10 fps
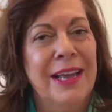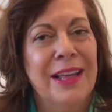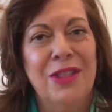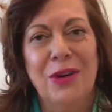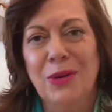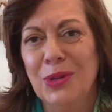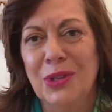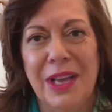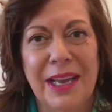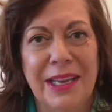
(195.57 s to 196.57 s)
Those
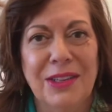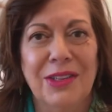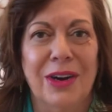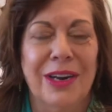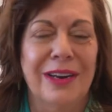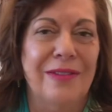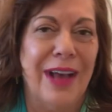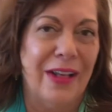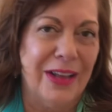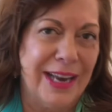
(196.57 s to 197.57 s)
things are
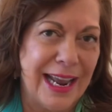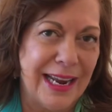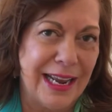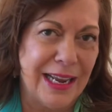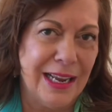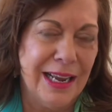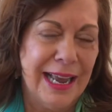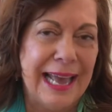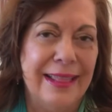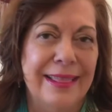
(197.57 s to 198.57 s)
invalidating,
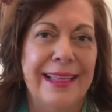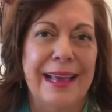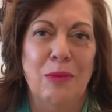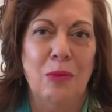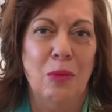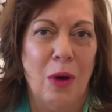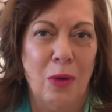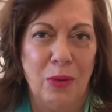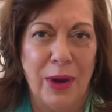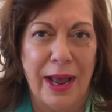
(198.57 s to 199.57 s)
and they
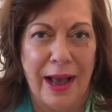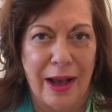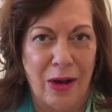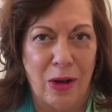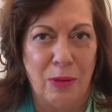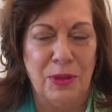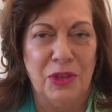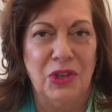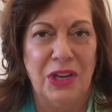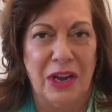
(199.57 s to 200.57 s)
won't help
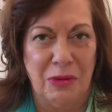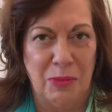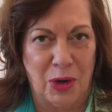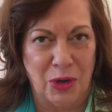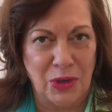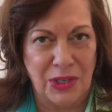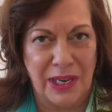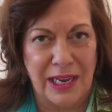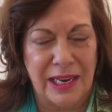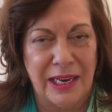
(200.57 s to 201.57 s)
this young
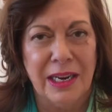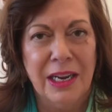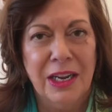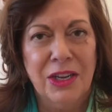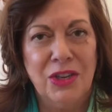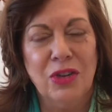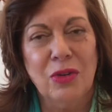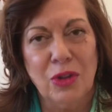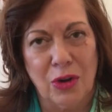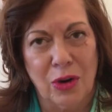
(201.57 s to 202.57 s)
person to
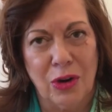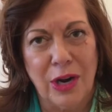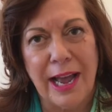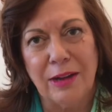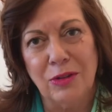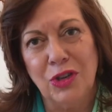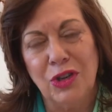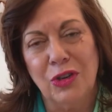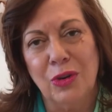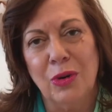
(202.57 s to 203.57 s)
learn how
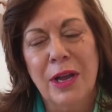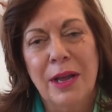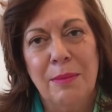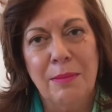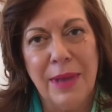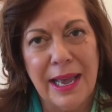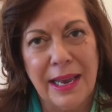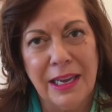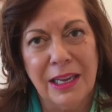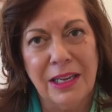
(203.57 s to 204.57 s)
to
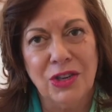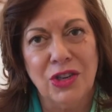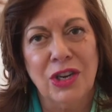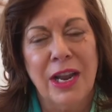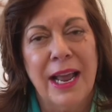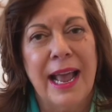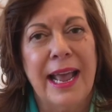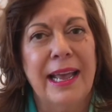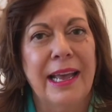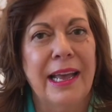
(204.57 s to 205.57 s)
manage
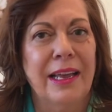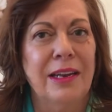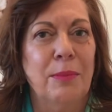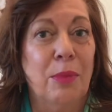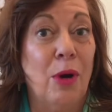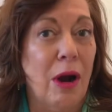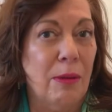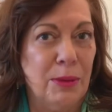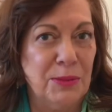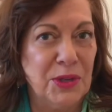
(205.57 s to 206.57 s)
and
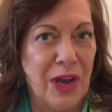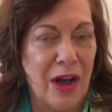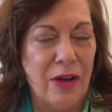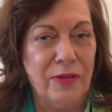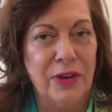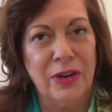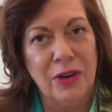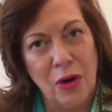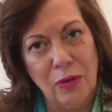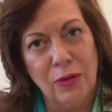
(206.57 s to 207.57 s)
problem solve and
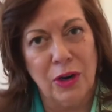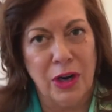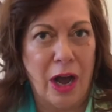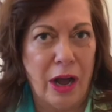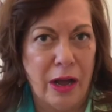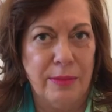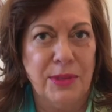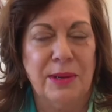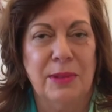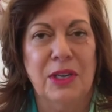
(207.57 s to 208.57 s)
overcome
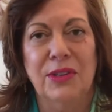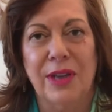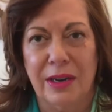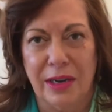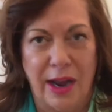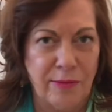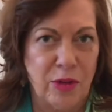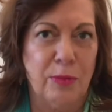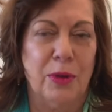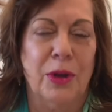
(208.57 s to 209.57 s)
some of these
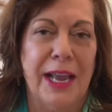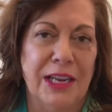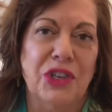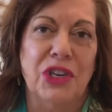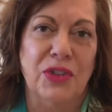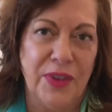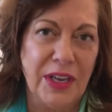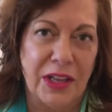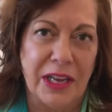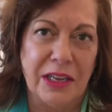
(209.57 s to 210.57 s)
uncomfortable, anxious
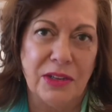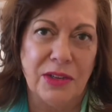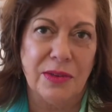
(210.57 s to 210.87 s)
feelings.